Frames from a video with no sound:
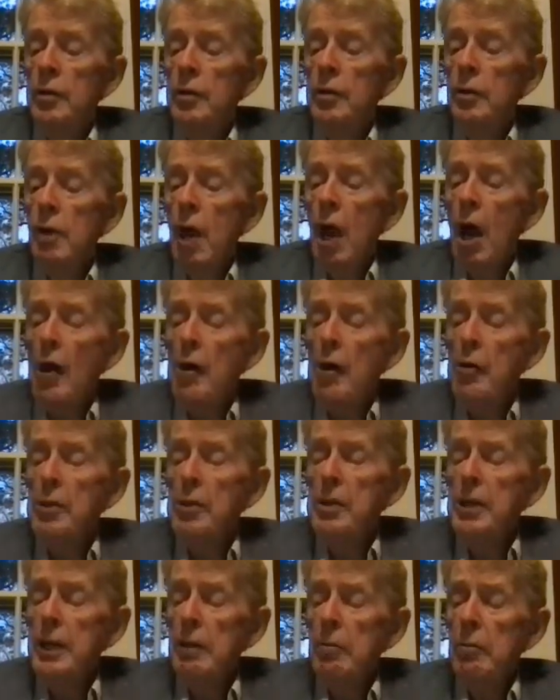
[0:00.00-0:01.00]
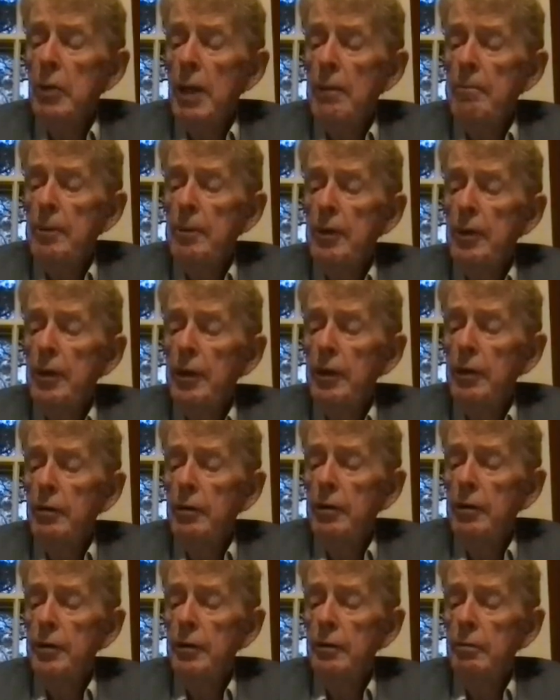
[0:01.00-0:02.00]
So how do we deal with that
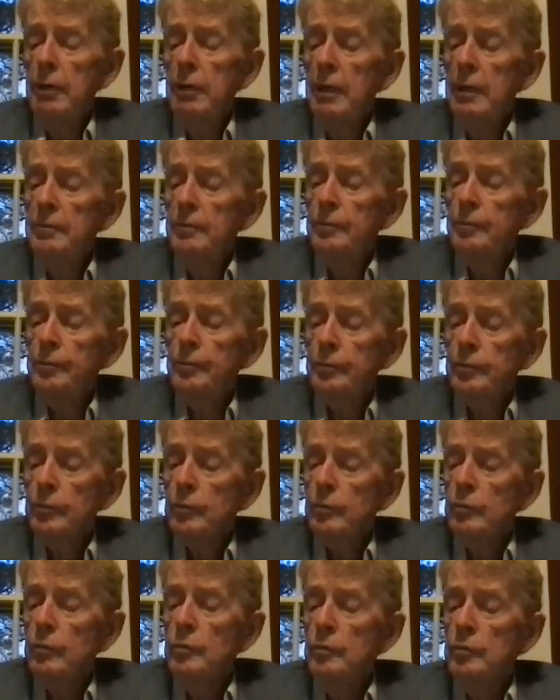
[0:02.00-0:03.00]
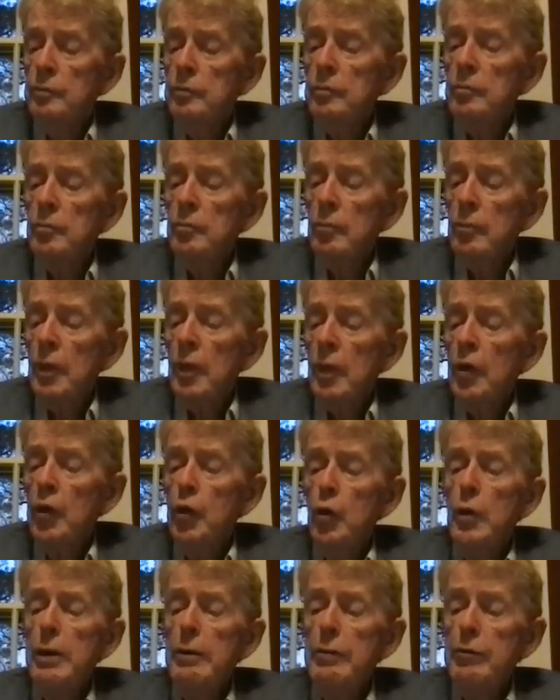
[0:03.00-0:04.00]
particular issue? Well,
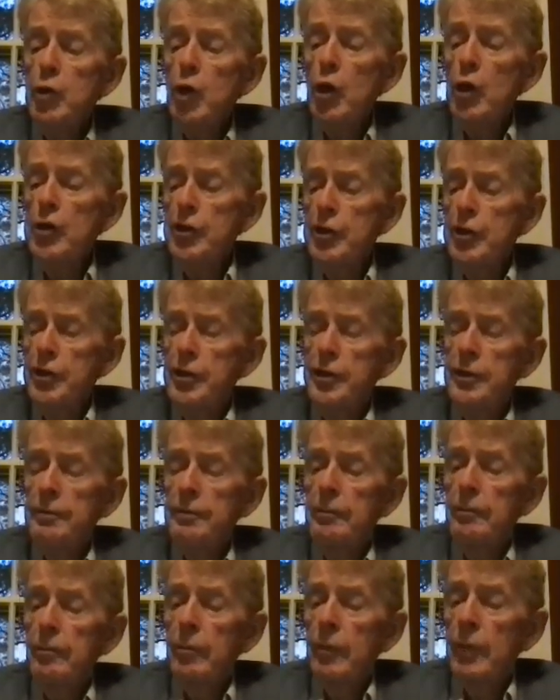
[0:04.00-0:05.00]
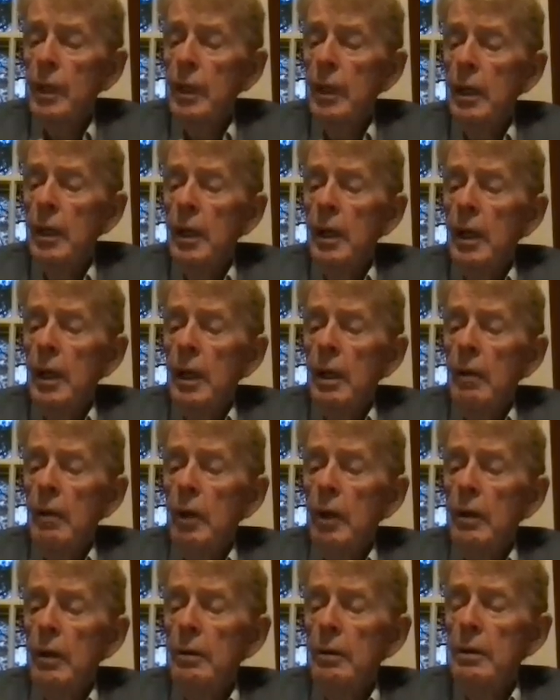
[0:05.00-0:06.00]
do we have choices?
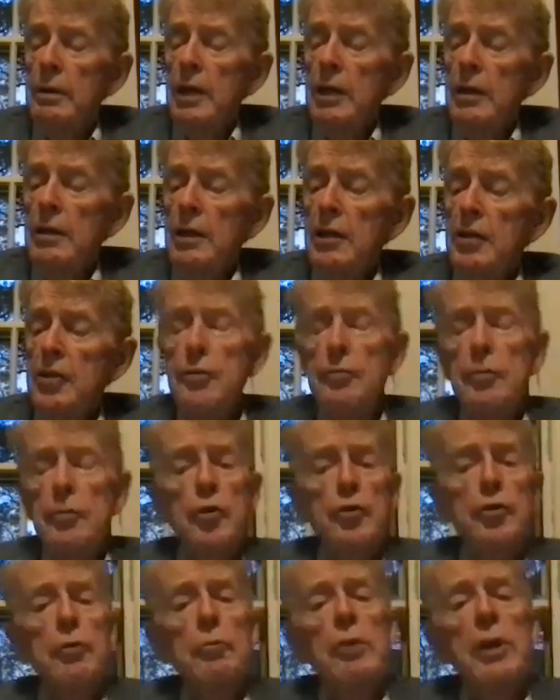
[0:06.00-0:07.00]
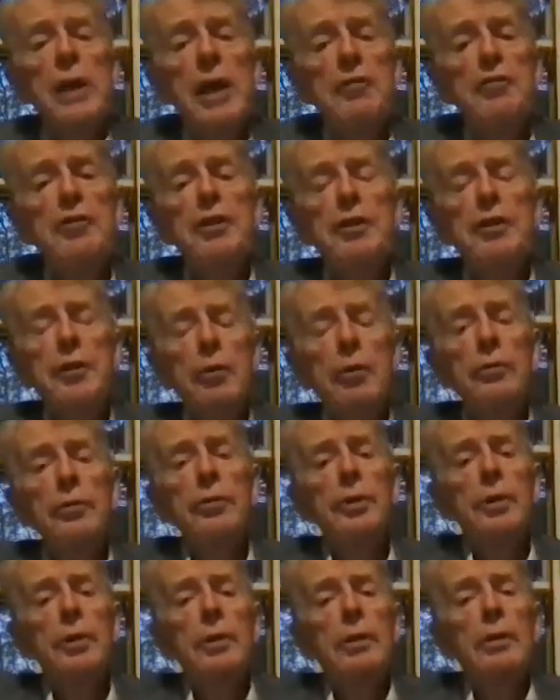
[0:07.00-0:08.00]
Well, let's suppose that we actually
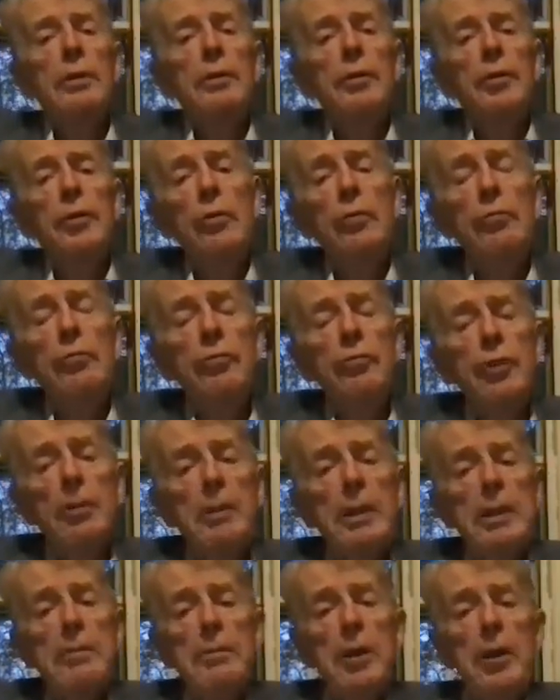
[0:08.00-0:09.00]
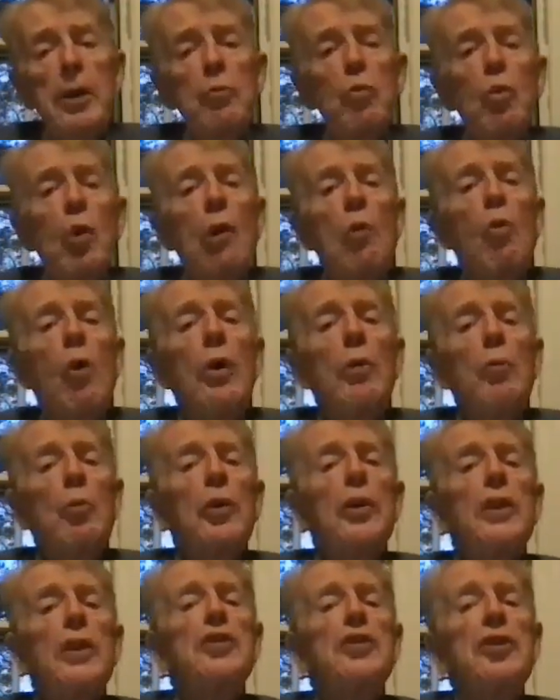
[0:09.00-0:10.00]
don't do something about it.
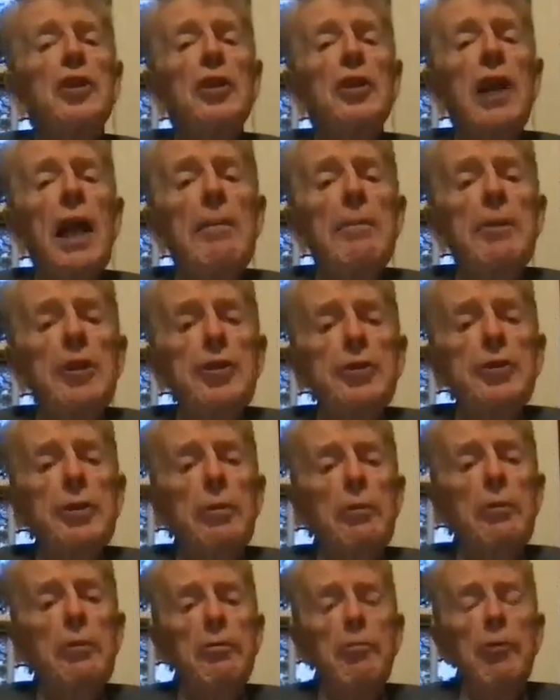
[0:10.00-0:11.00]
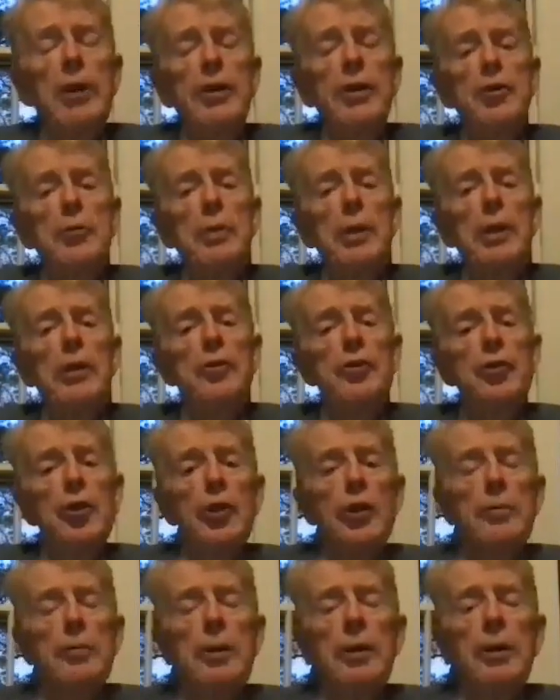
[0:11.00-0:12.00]
What is the climate issue that we really should be
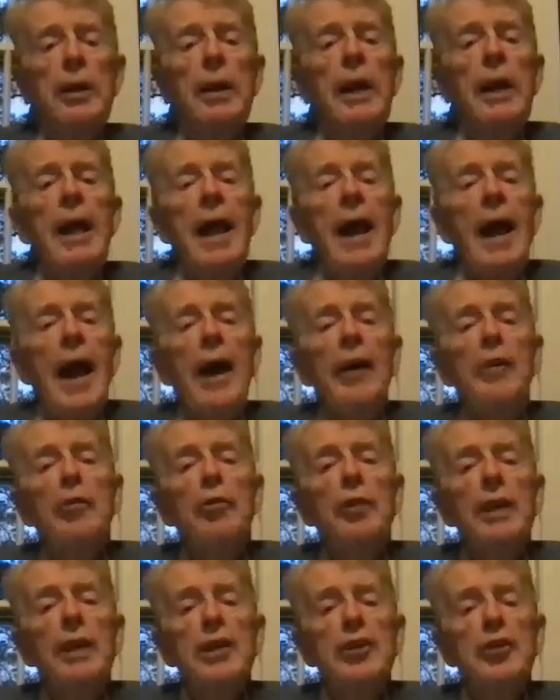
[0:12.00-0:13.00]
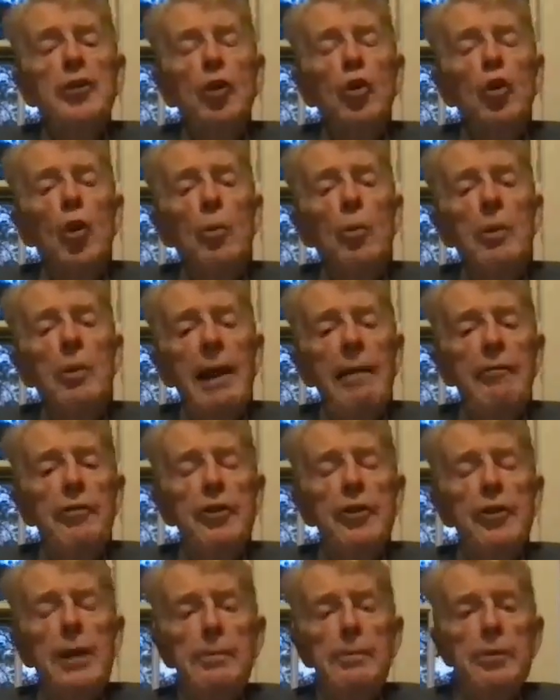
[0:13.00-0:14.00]
concerned about? I don't think it's the global
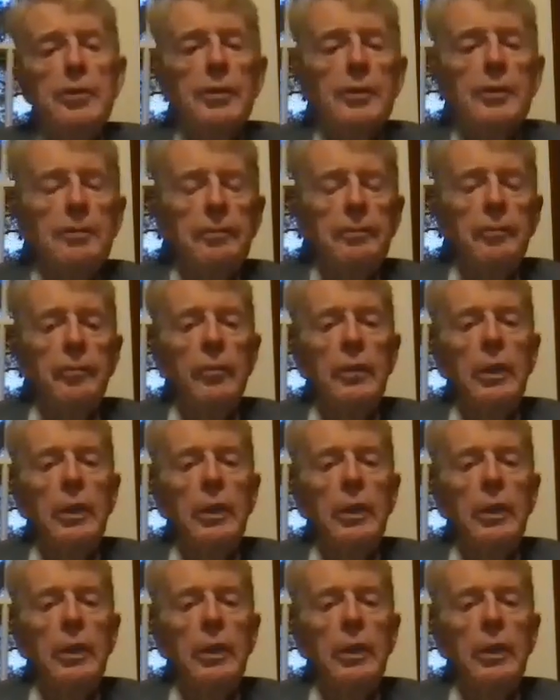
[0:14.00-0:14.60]
average temperature.